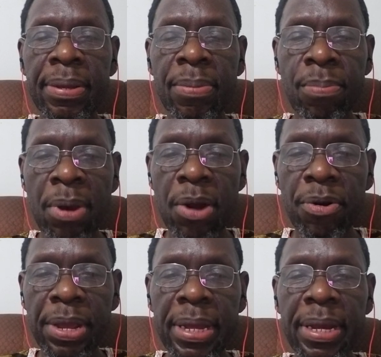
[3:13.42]

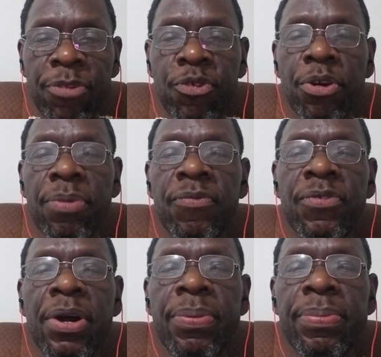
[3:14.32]
borrowing a term
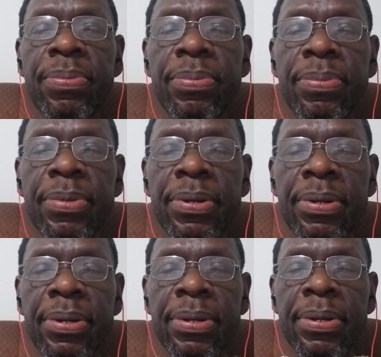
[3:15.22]
from
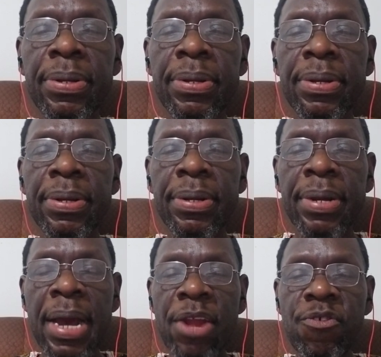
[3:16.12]

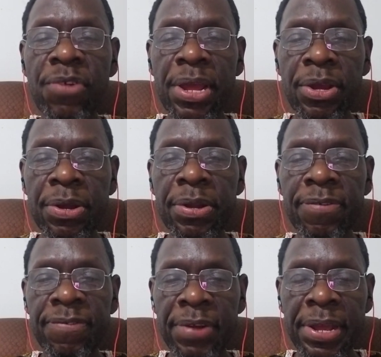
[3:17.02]
Andre
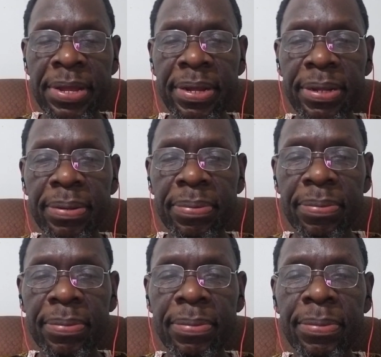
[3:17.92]
Gundafrank,
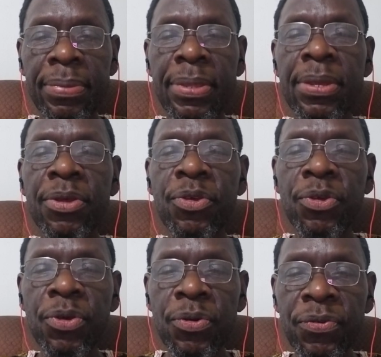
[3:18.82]

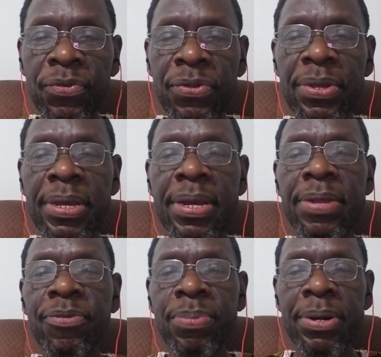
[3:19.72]
used in
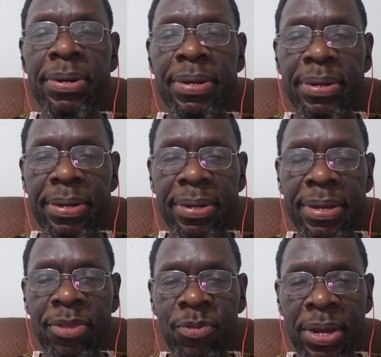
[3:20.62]
his book
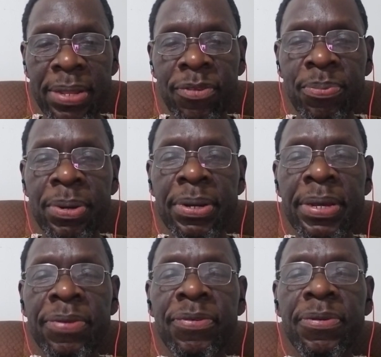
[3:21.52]
as well. This book
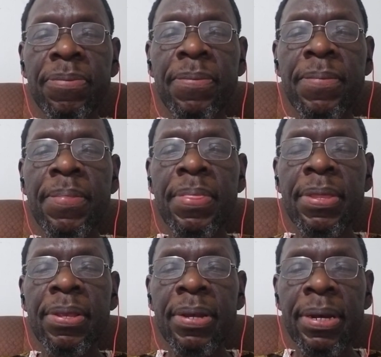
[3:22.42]
is
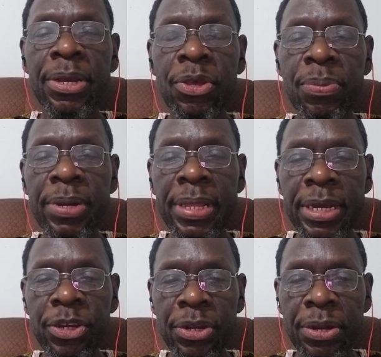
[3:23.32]

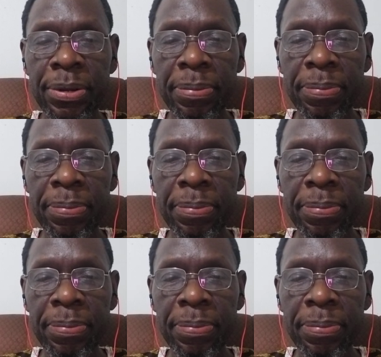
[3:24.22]
Accumulation